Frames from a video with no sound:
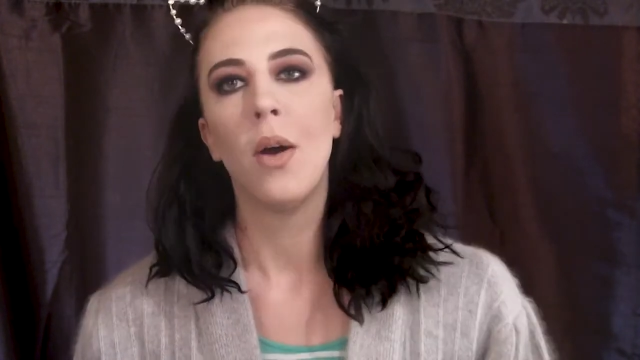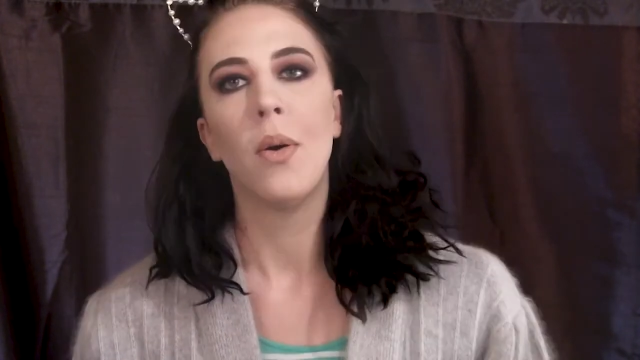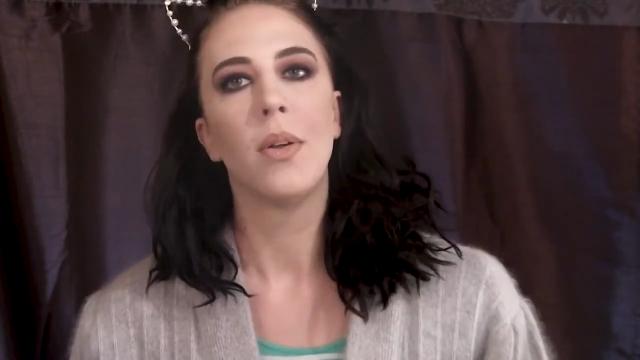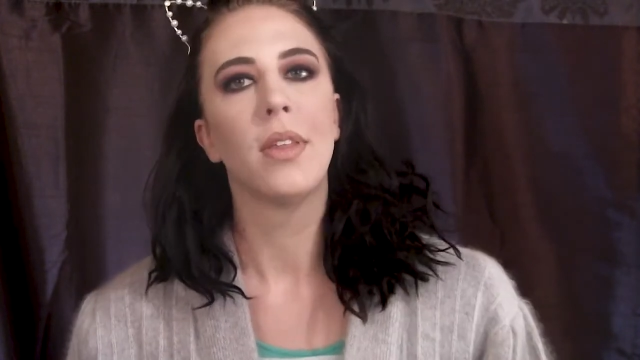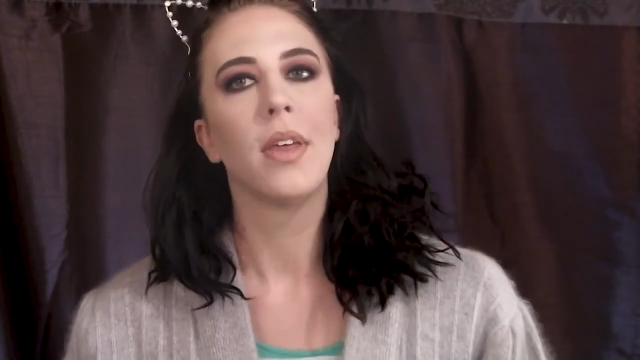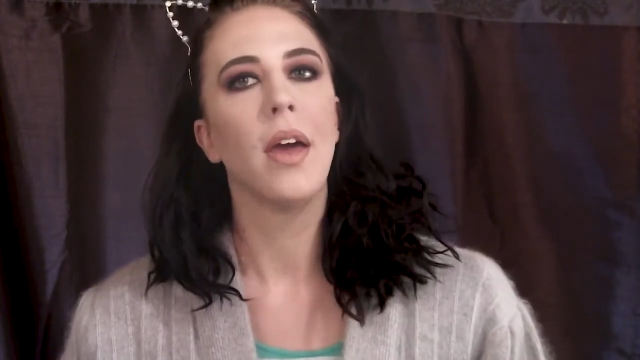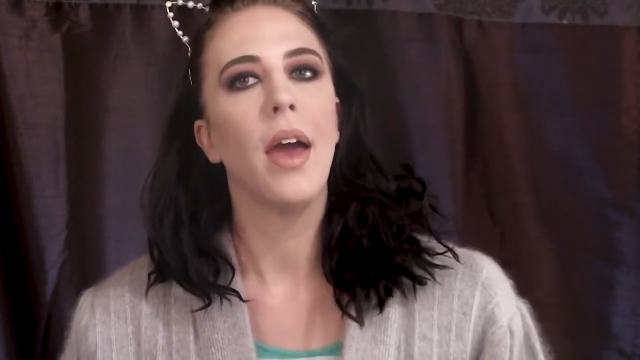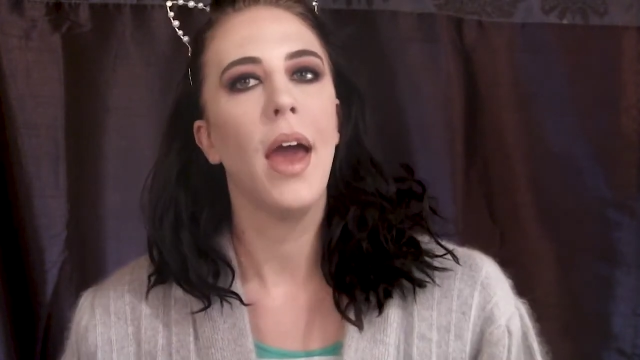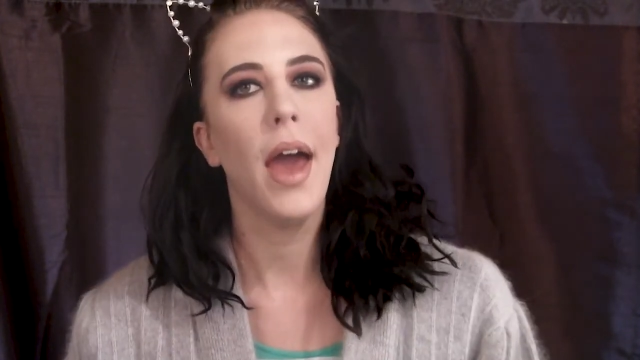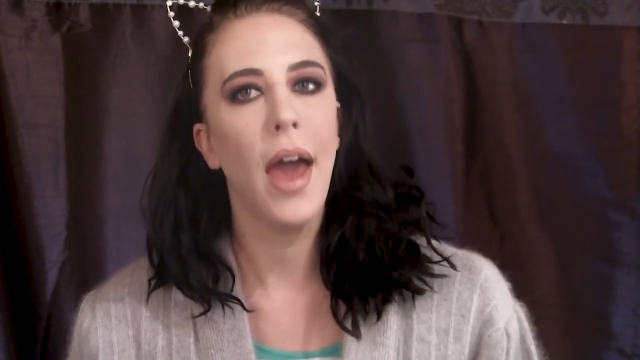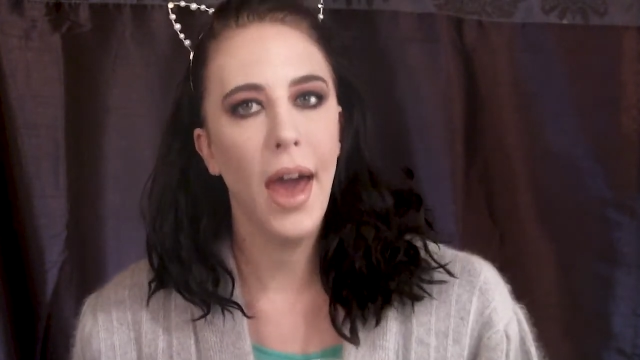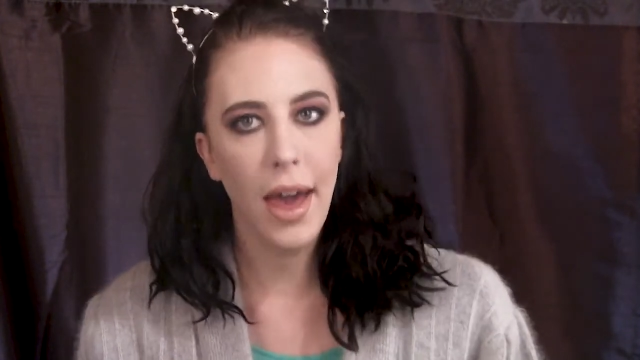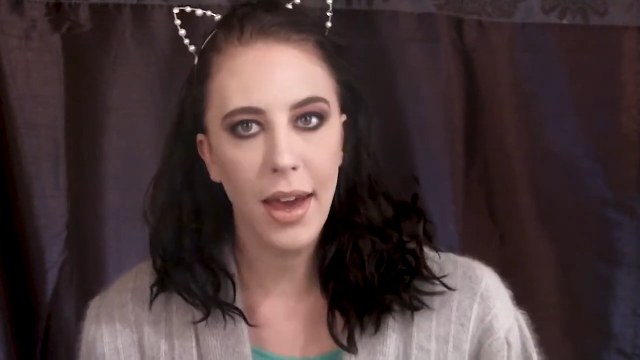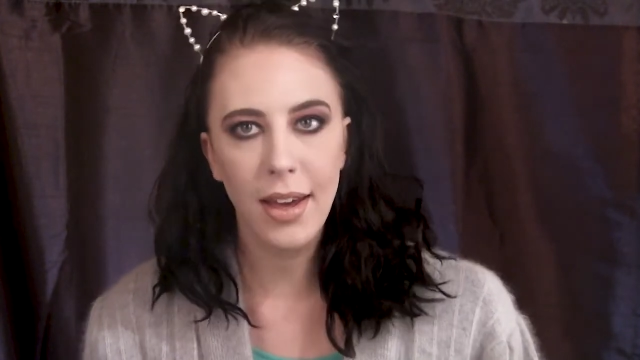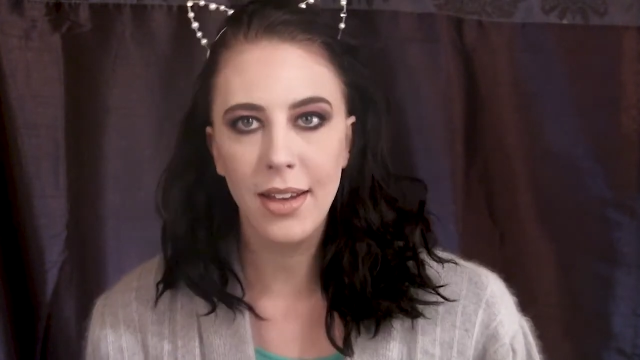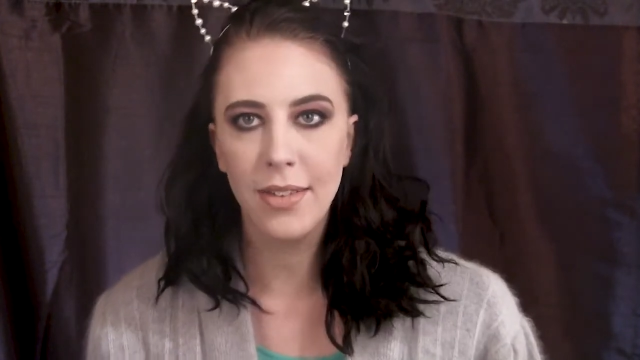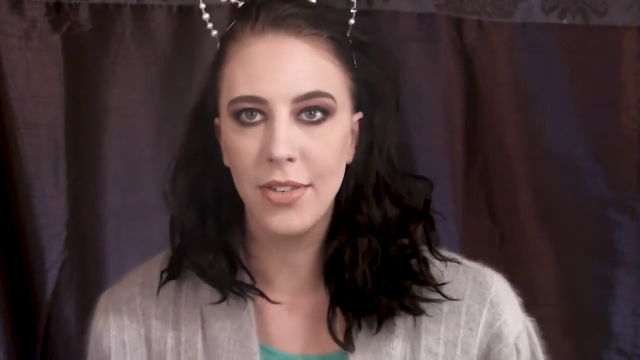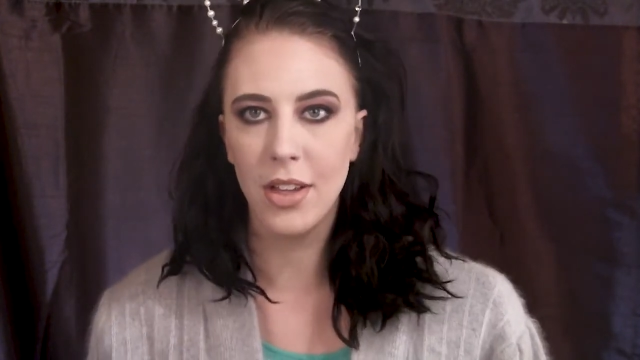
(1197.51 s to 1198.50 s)
with a
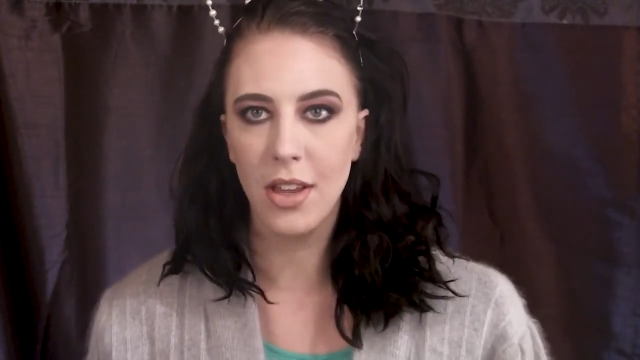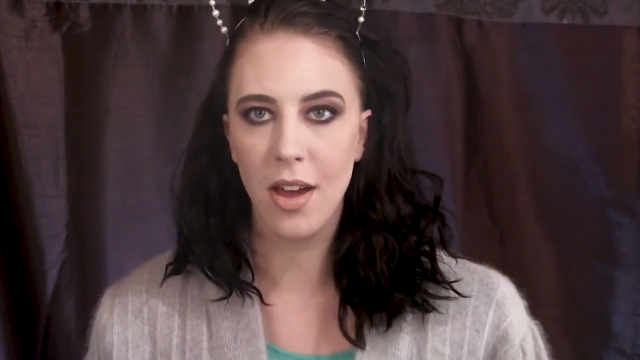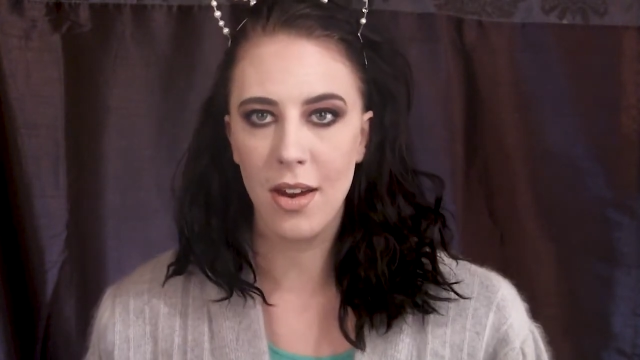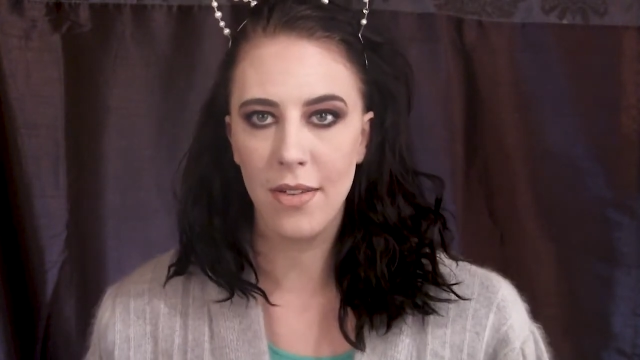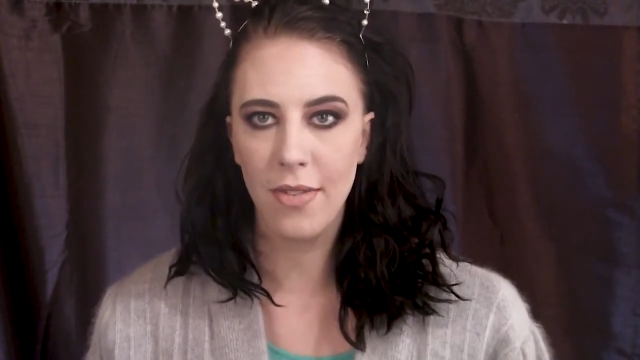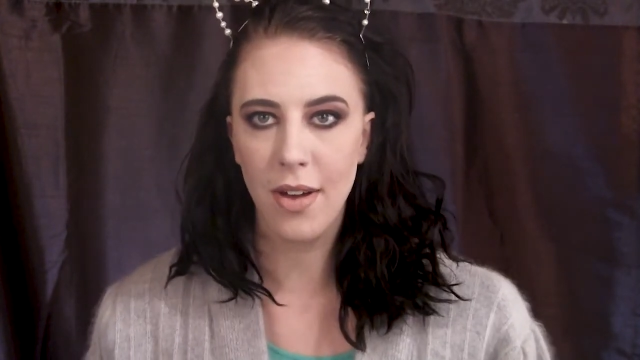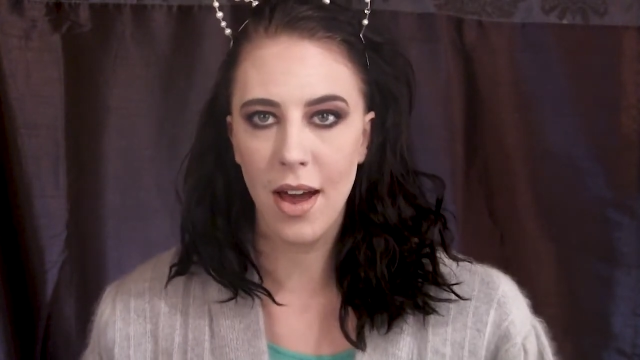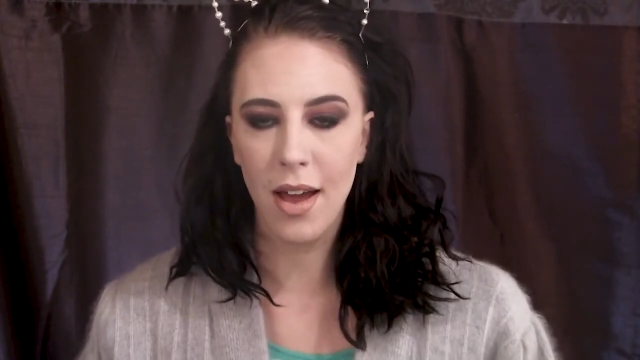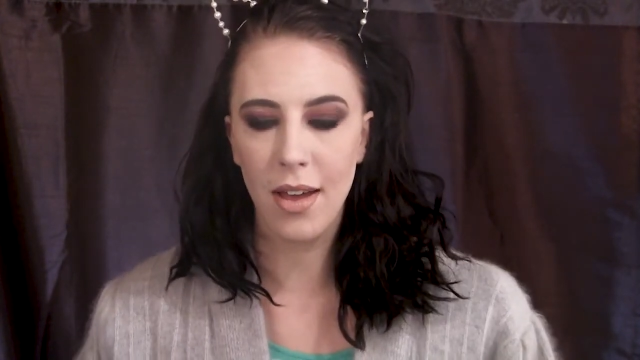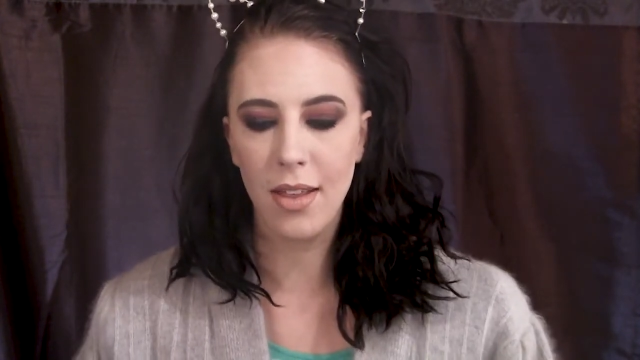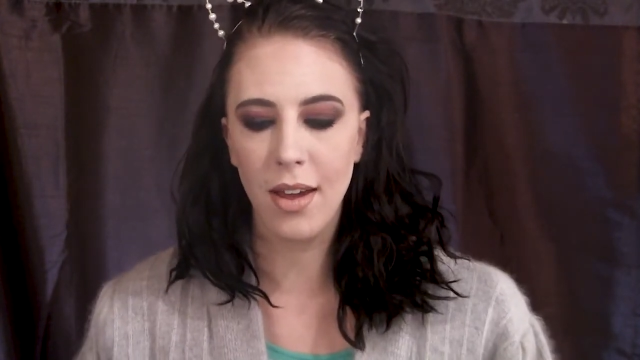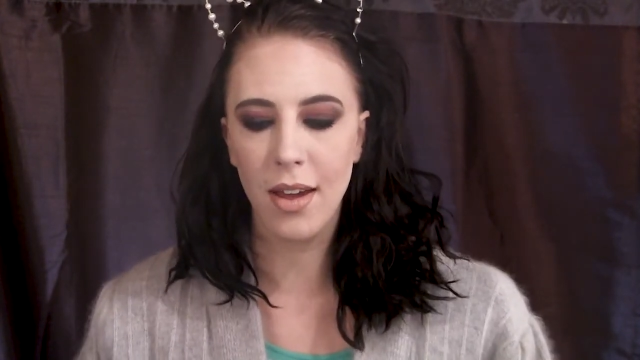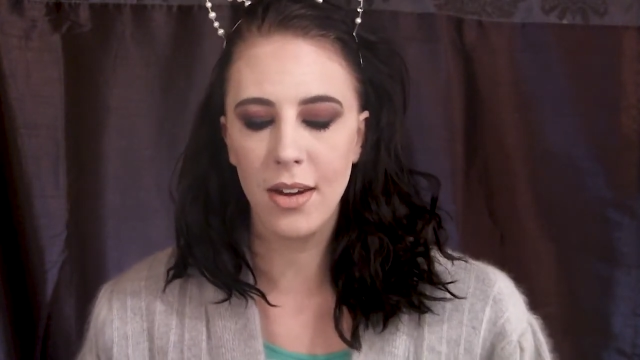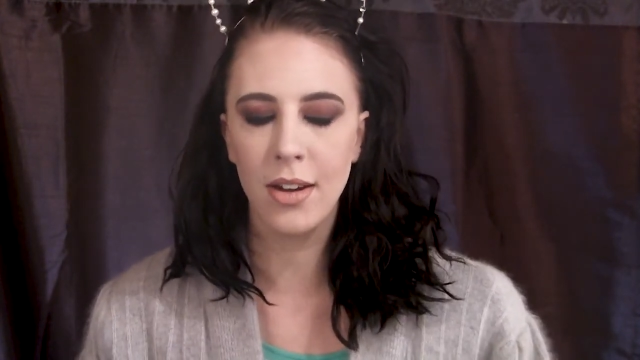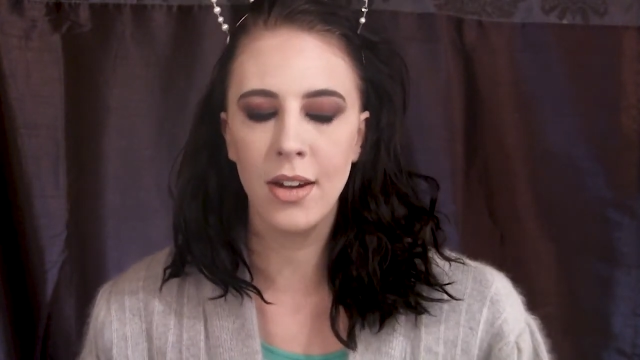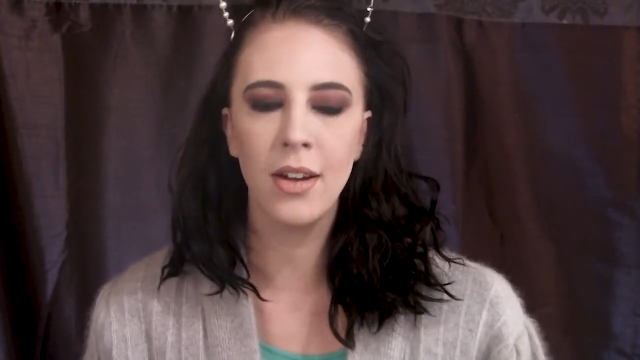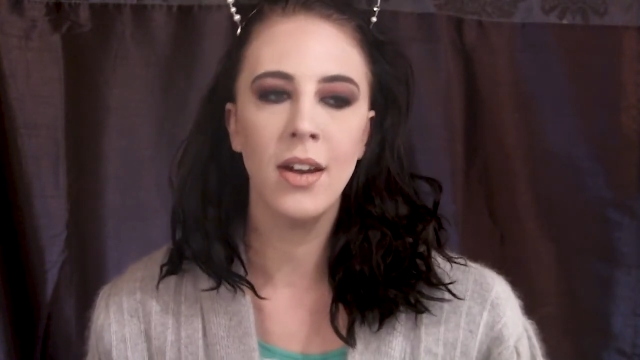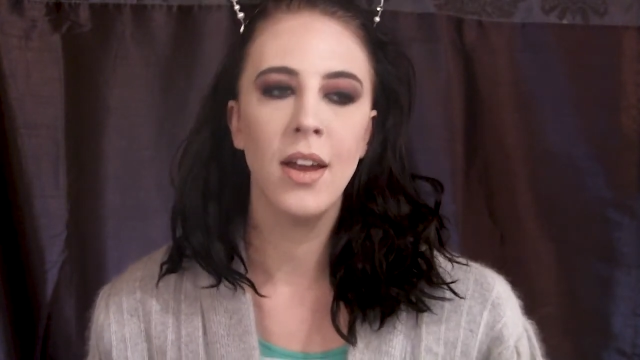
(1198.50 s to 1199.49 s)
heck of a lot of
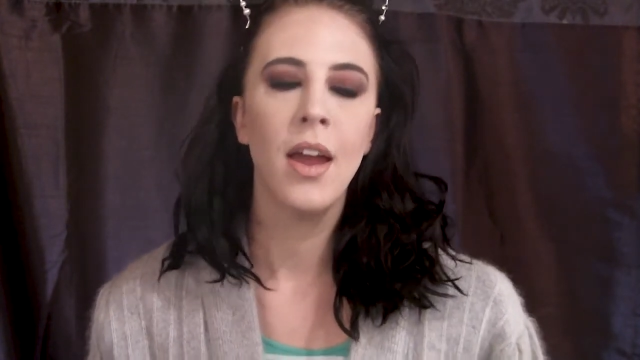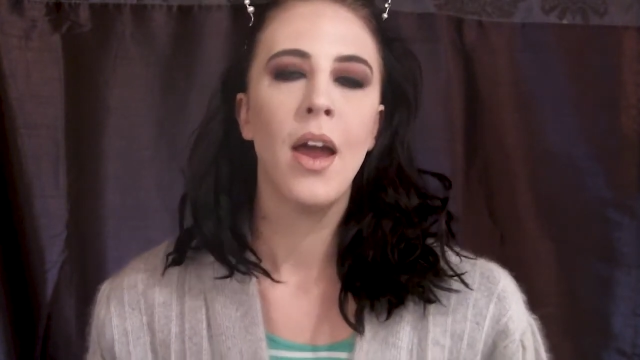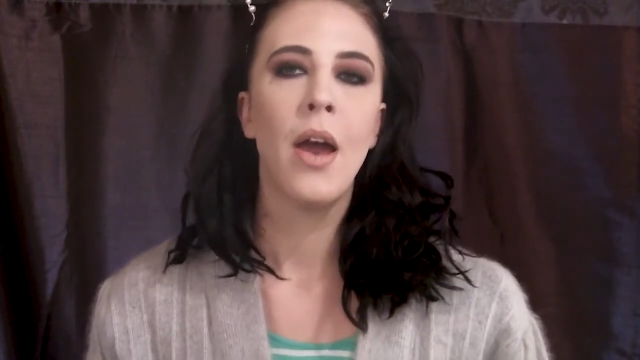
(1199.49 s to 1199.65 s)
eyeliner.